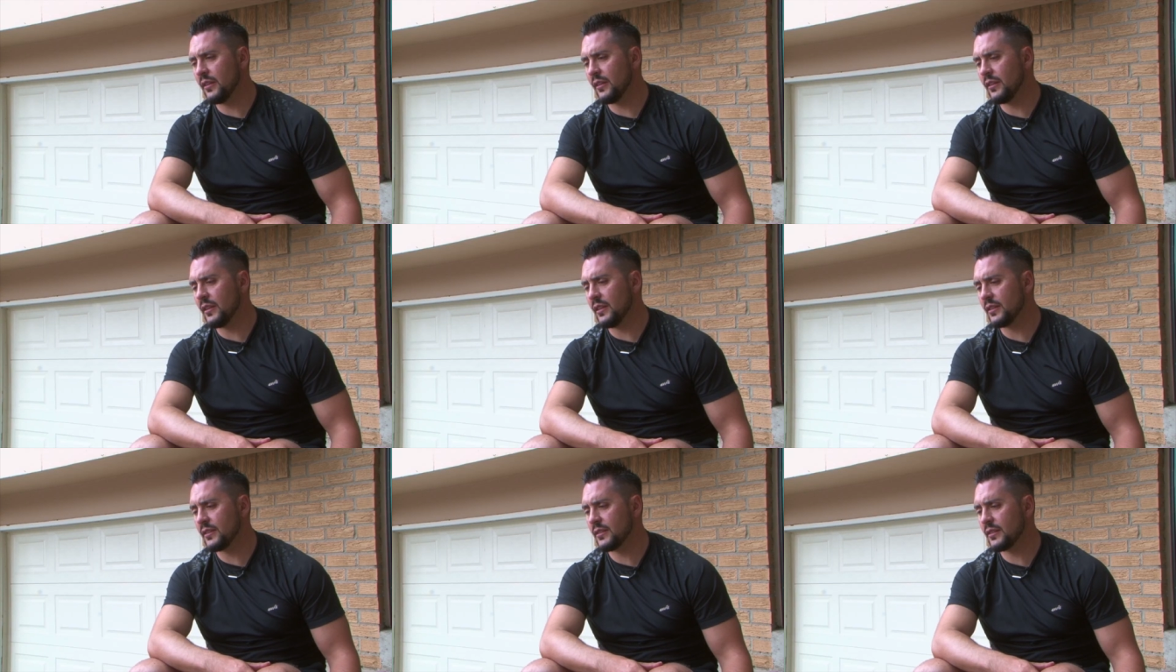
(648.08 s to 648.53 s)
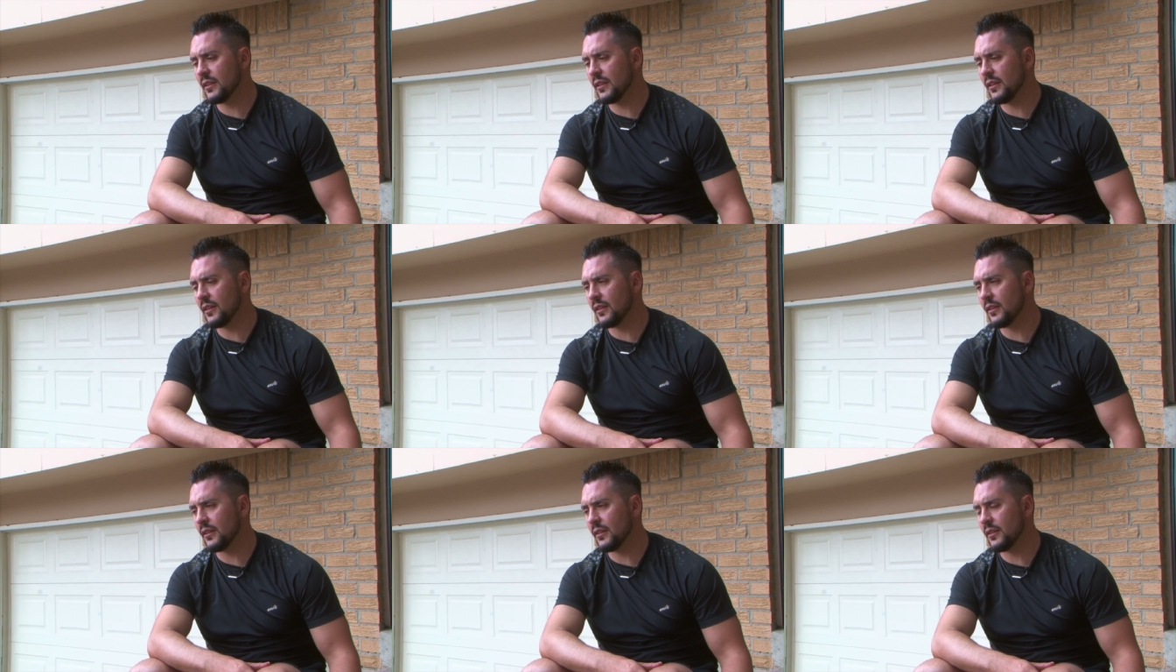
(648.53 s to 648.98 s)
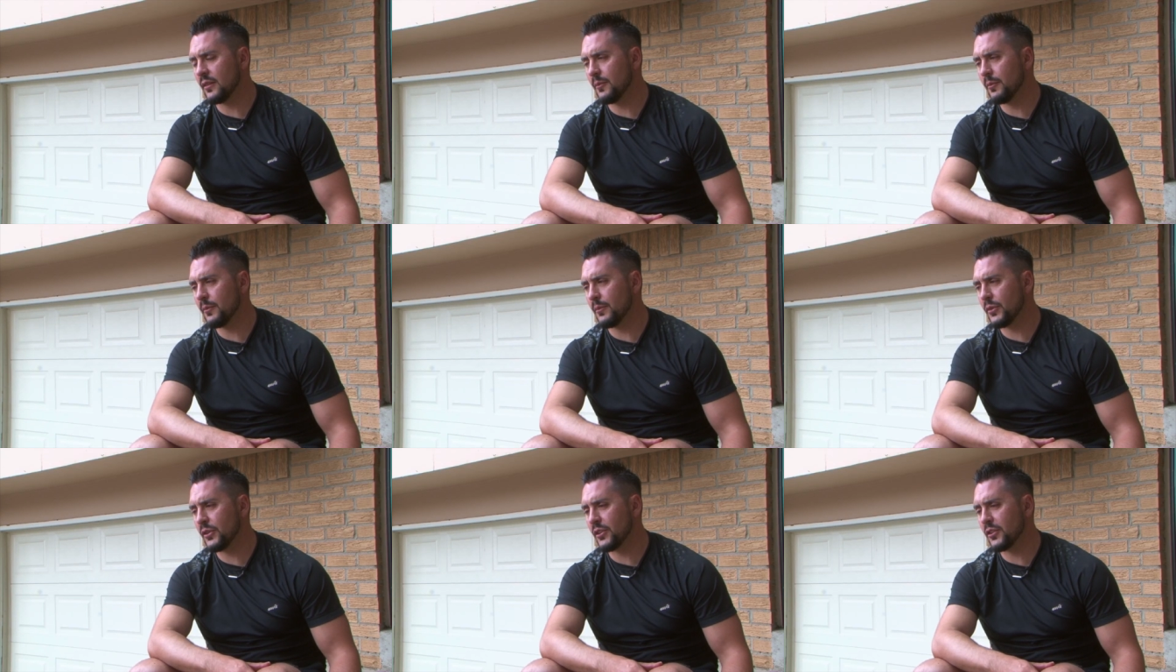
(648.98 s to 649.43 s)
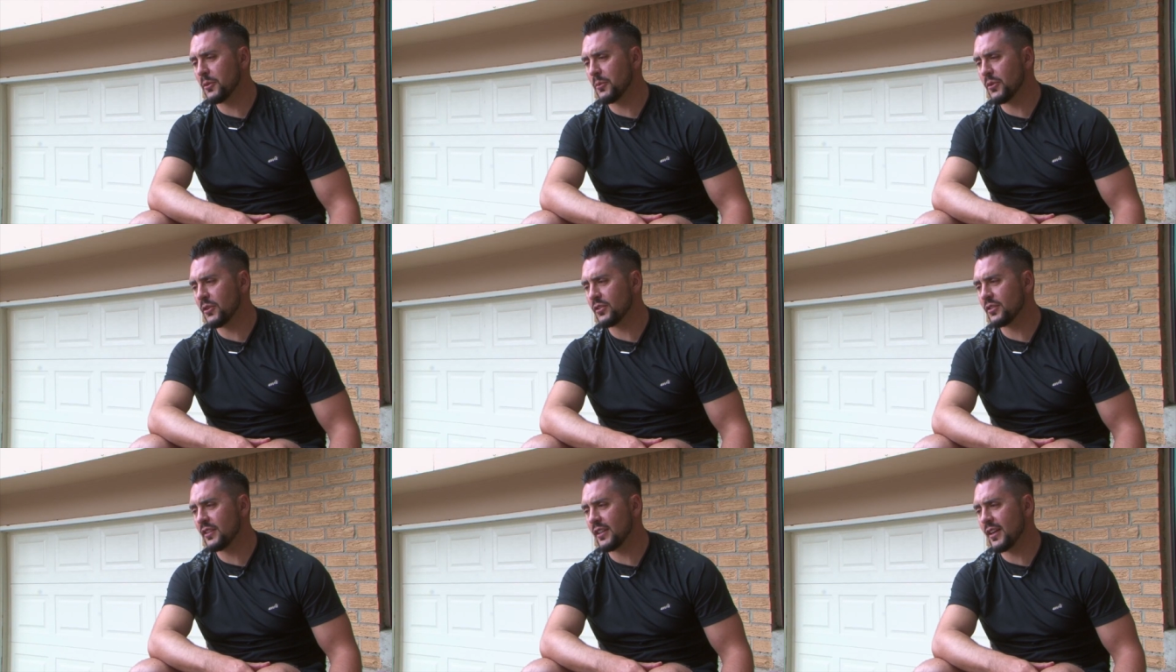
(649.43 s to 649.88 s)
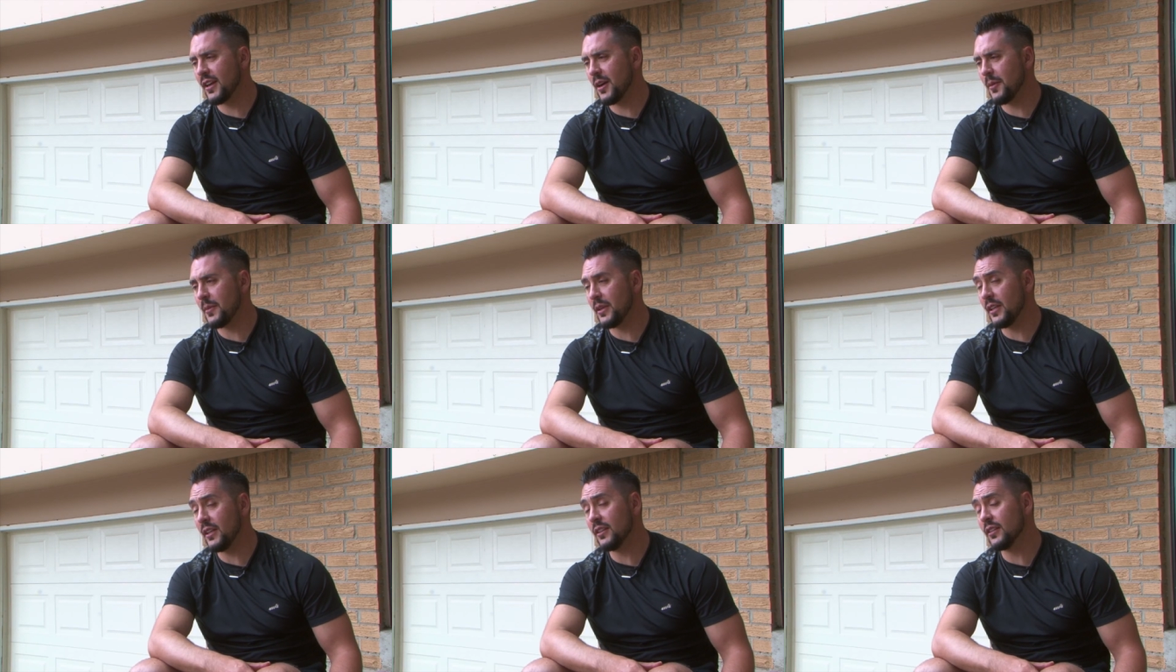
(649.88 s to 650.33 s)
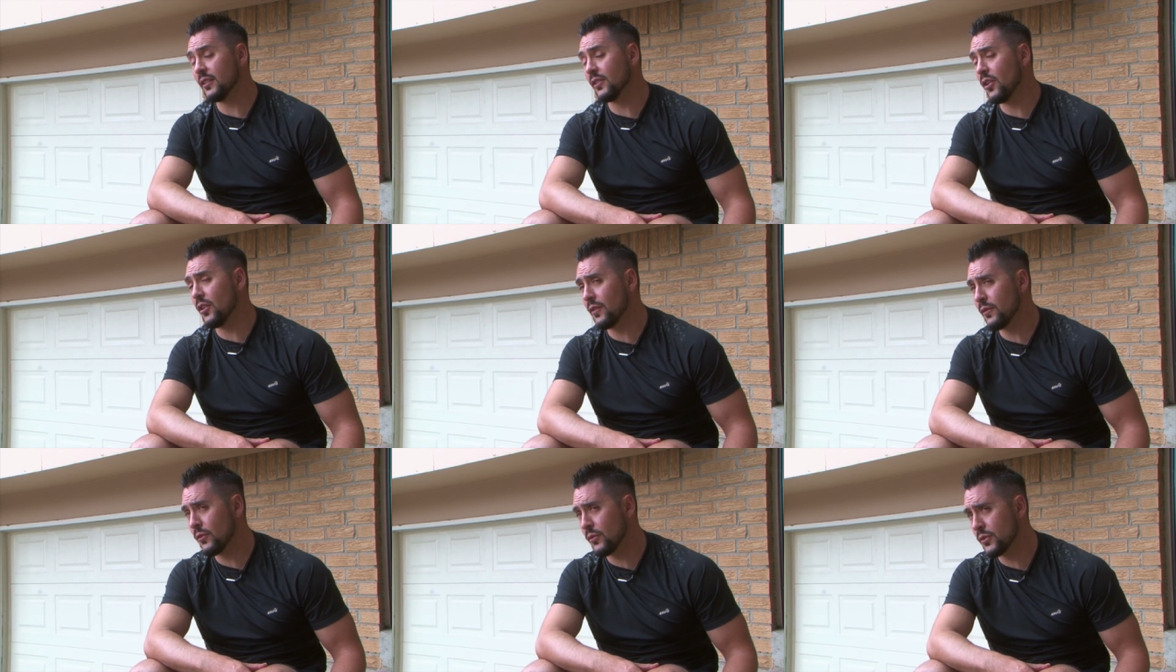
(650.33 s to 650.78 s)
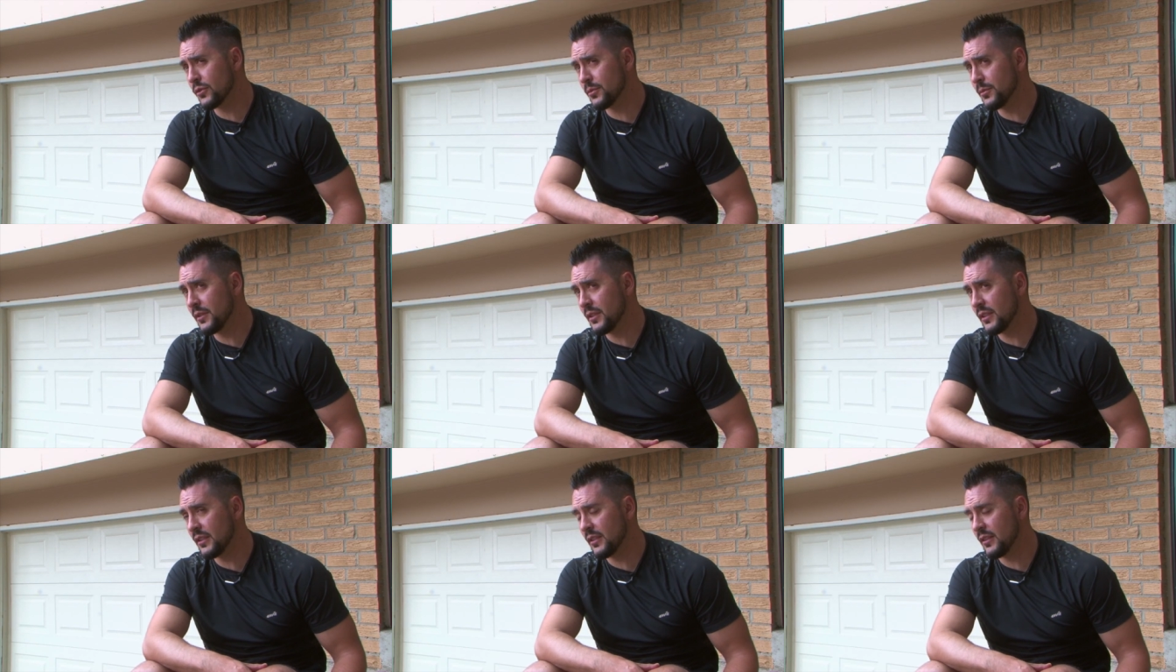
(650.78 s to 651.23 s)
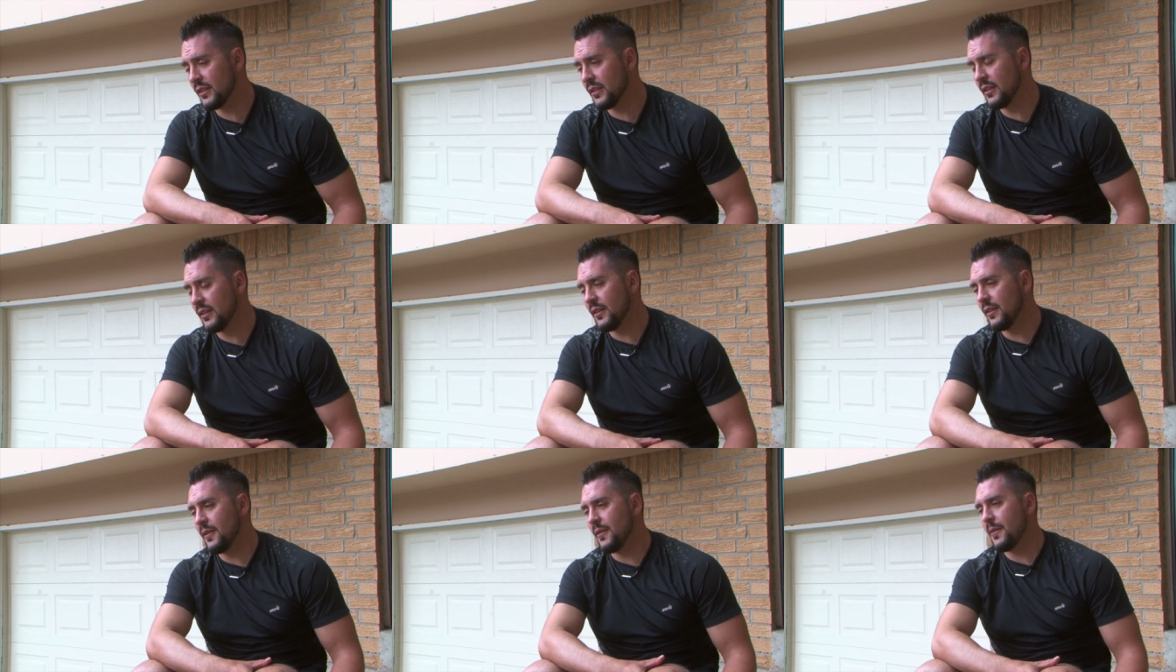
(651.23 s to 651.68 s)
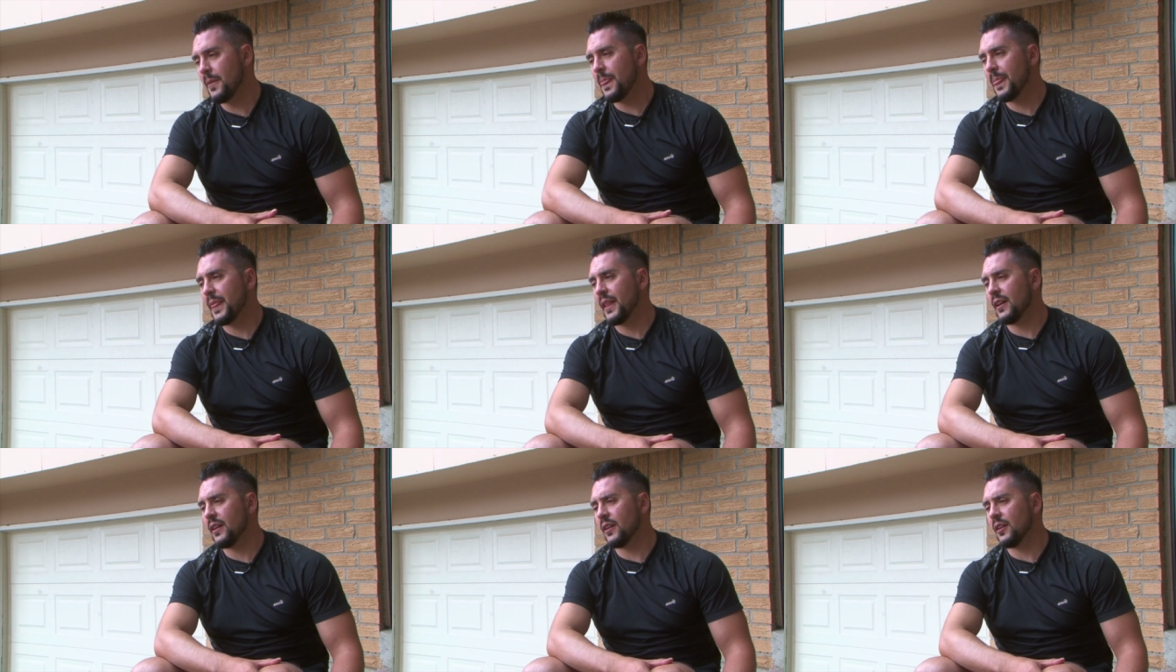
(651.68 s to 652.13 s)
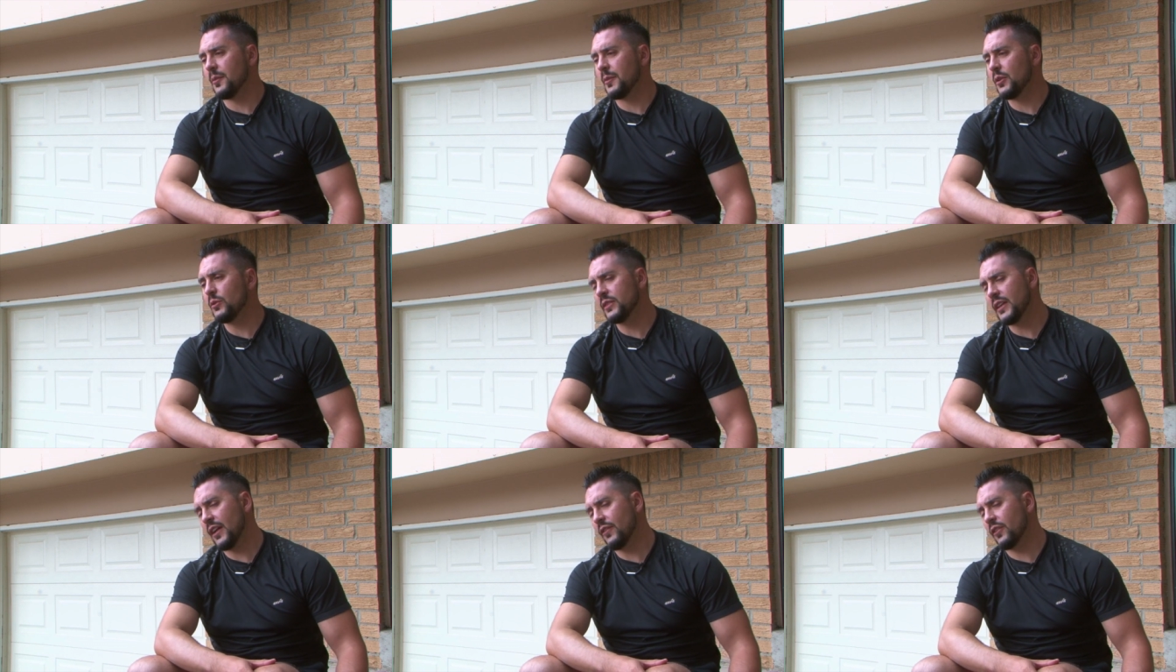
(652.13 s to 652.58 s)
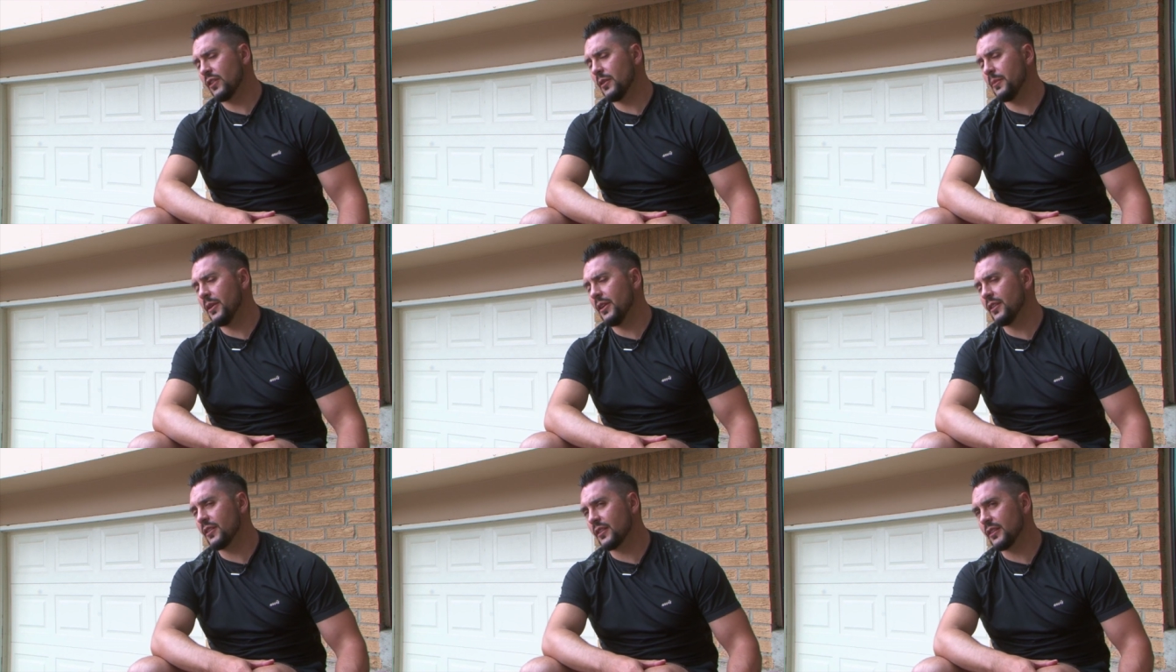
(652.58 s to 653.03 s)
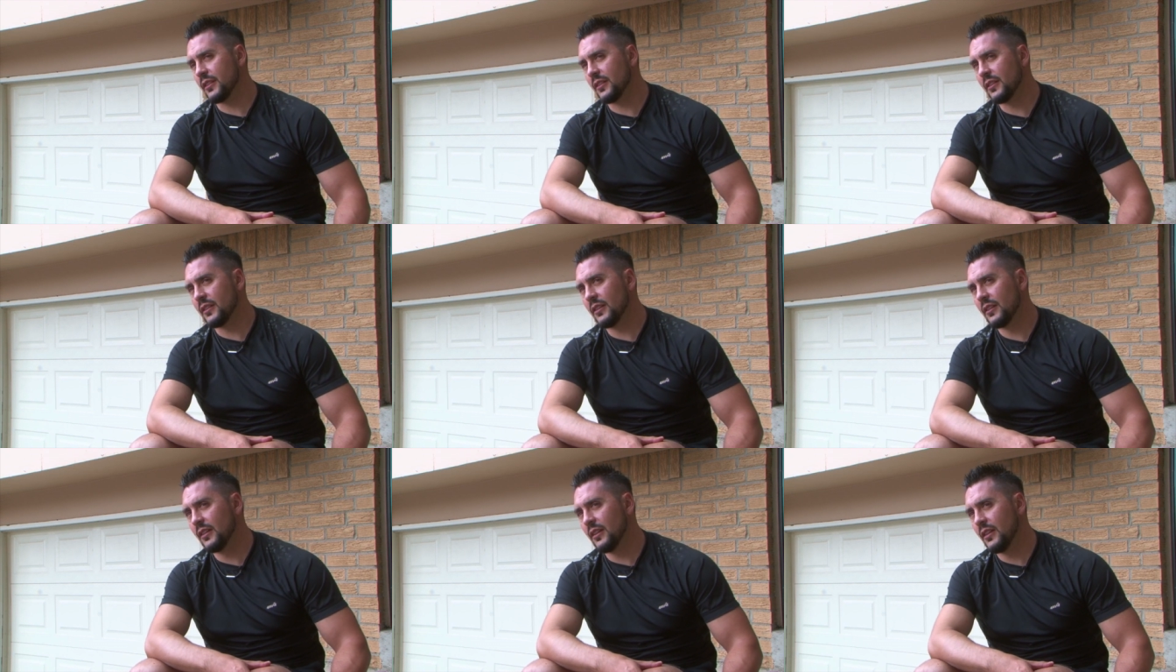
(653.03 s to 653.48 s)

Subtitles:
this particular person that got me into law enforcement, he was African American.